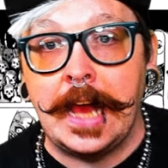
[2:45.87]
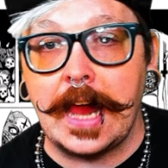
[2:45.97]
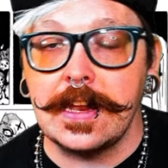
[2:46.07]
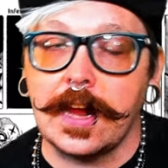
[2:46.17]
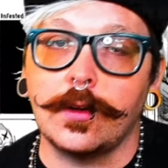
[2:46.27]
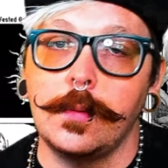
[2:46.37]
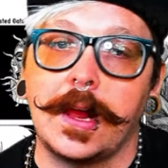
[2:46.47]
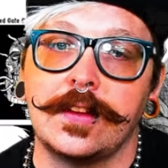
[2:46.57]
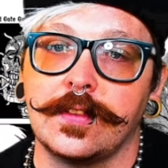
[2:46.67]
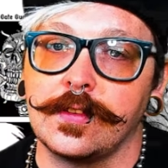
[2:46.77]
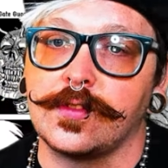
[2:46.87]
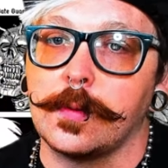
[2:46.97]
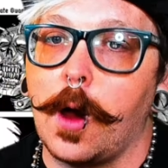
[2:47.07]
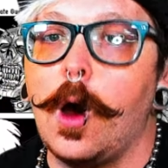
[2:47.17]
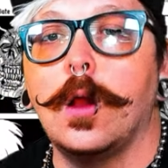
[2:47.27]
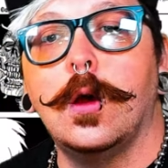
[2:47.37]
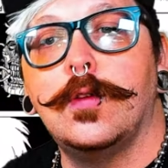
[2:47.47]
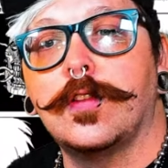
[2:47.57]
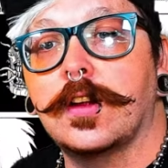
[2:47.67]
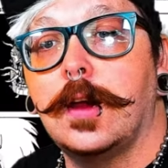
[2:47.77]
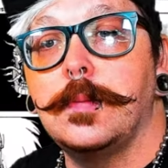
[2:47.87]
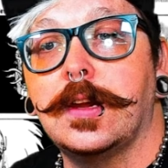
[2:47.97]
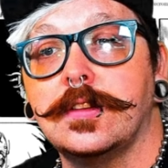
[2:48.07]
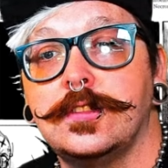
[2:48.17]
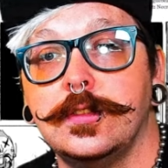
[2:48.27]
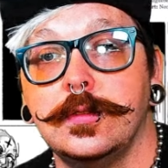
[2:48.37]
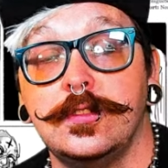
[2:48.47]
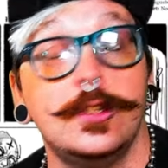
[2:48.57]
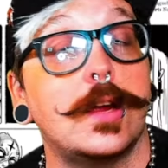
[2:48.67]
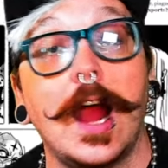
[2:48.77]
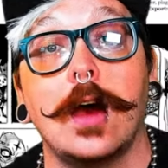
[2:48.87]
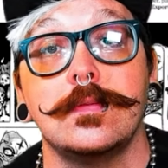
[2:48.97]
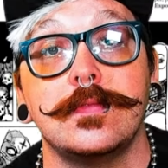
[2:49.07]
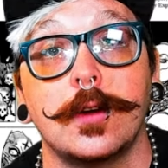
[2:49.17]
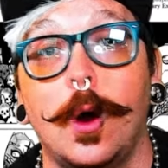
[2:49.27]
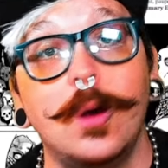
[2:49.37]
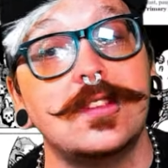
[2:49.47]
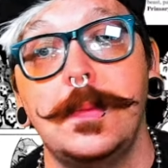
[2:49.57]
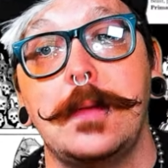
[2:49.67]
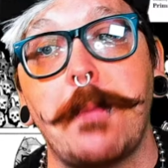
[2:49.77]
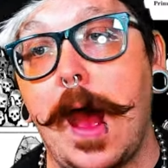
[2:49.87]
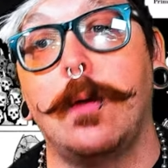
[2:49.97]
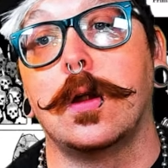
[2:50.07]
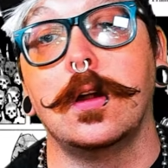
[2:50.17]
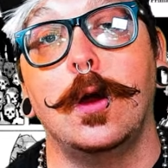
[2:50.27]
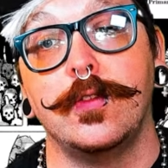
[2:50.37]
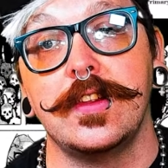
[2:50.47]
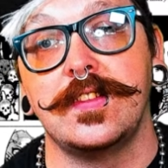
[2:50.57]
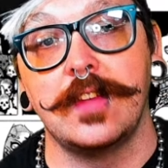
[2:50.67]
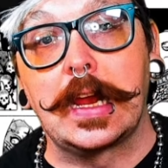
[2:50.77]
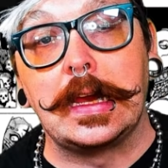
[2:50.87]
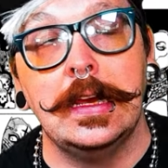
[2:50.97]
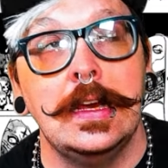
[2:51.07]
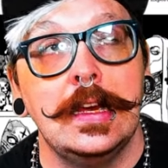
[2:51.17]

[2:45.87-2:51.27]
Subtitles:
And necromancers from all over come here to duke it out for ultimate power over the city.